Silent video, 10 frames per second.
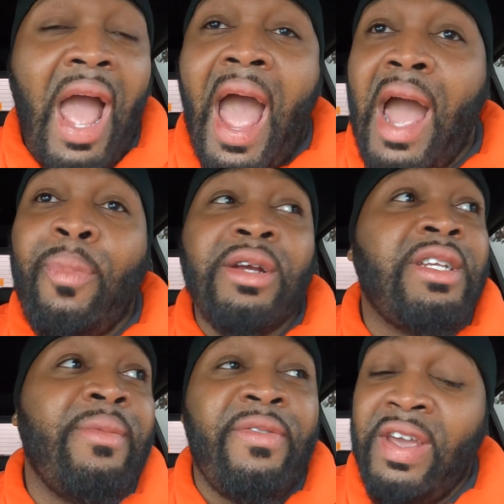I
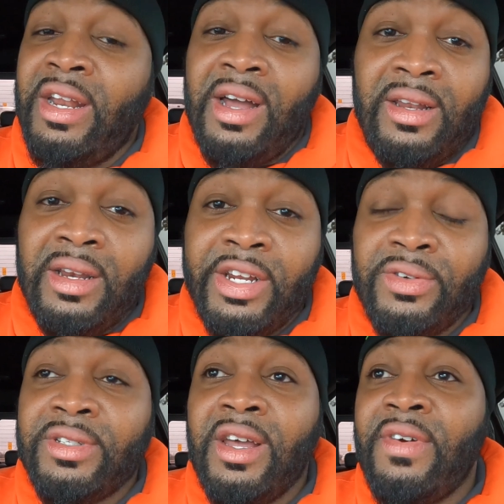personally am a fan of all
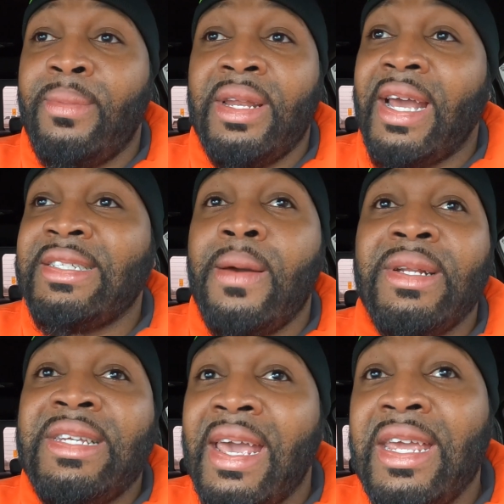electric stuff. Like I said, I'm
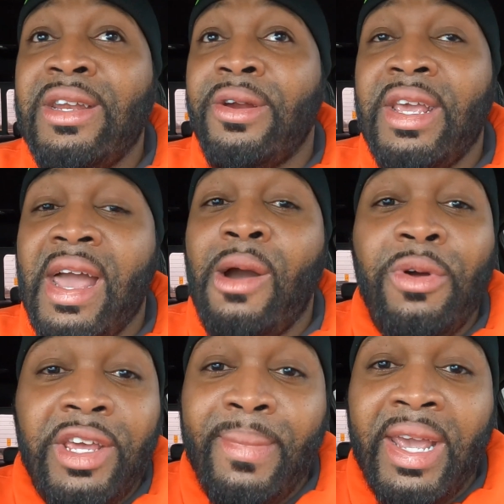a techie, nerdy guy. I
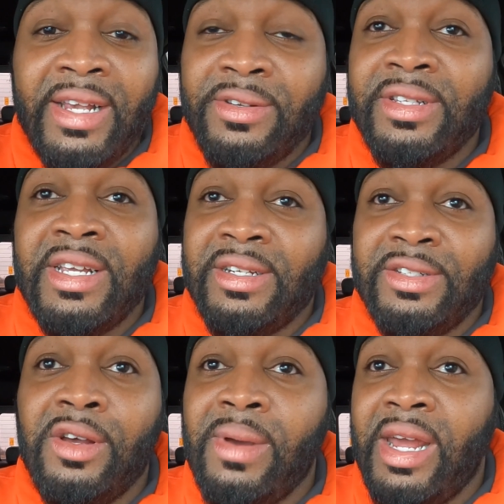want to get my hands on a Tesla
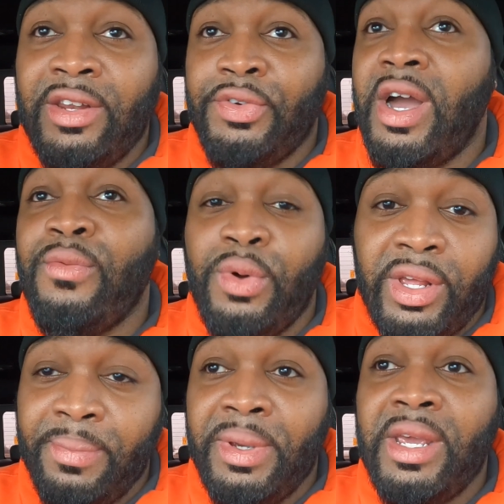so bad and drive one
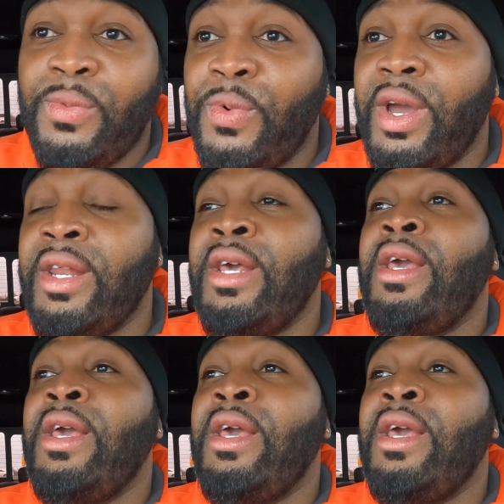and be in one.